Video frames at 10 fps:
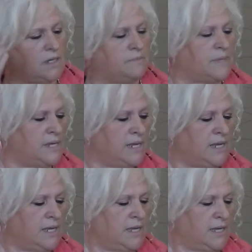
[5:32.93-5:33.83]
And
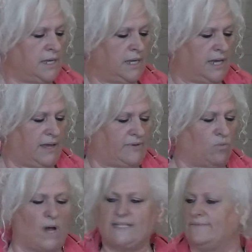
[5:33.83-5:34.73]

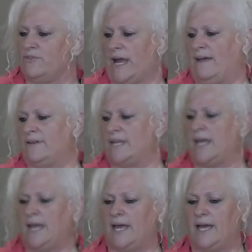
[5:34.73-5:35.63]
if it
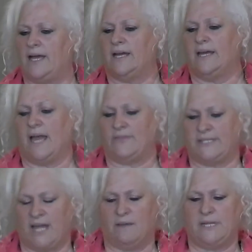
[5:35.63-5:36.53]
wasn't for Evan,
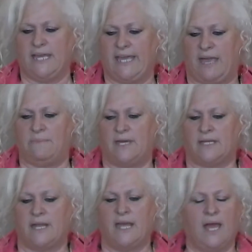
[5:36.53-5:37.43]
at the
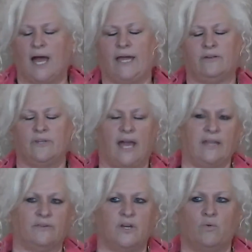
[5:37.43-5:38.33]
time that he came in,
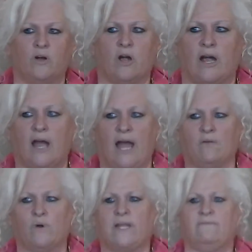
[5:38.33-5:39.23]
I don't know
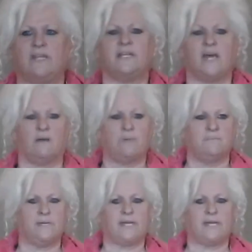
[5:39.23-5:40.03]
where I would have